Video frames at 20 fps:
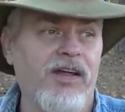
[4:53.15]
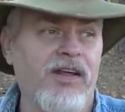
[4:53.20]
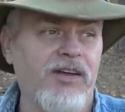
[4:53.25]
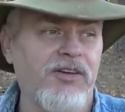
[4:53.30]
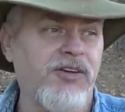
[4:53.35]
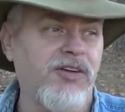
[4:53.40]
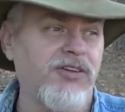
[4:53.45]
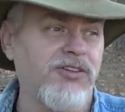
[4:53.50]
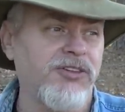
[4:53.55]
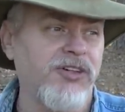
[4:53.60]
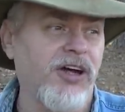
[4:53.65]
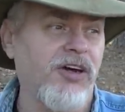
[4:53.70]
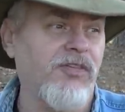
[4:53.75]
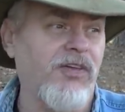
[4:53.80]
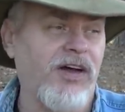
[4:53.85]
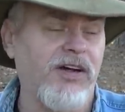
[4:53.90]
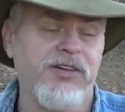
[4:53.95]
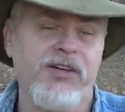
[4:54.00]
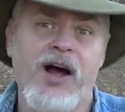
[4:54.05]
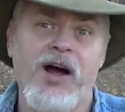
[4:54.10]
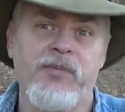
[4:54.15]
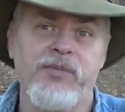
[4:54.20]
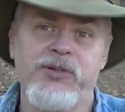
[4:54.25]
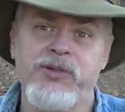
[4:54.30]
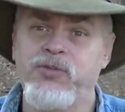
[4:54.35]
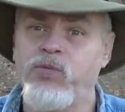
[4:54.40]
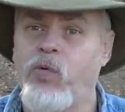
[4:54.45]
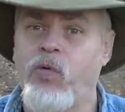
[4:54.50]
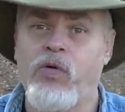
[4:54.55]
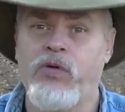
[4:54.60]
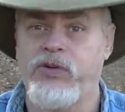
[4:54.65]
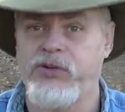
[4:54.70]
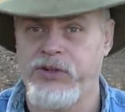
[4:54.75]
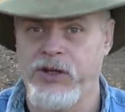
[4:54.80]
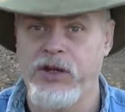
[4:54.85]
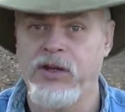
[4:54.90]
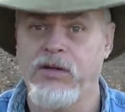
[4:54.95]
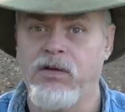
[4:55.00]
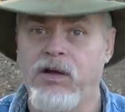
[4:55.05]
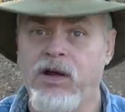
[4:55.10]
they took stuff like Thompson's Water
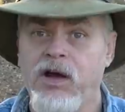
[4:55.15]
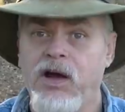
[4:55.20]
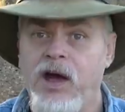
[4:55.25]
Seal